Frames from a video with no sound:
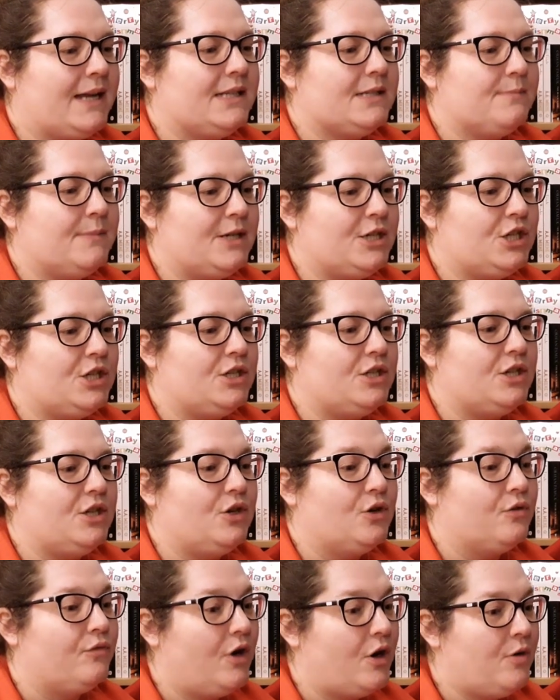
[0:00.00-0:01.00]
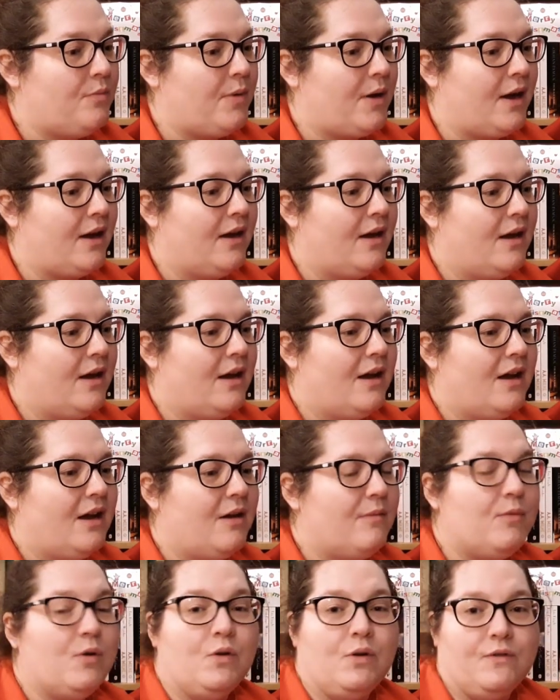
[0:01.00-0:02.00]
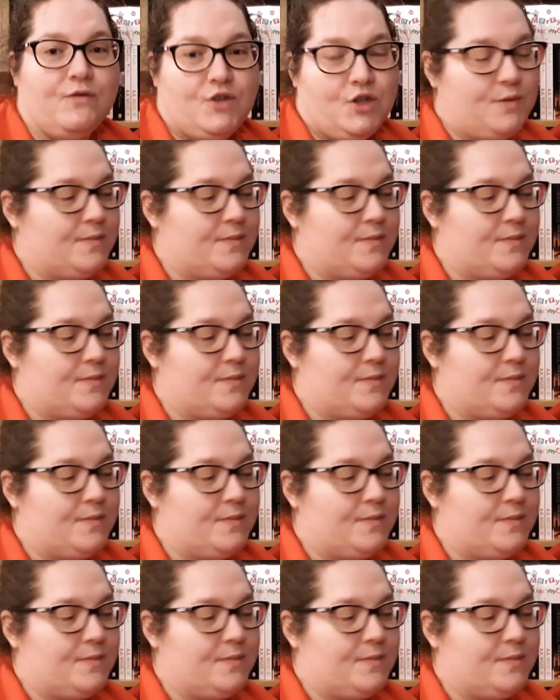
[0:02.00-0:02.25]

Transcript: to Europa, a moon of Jupiter.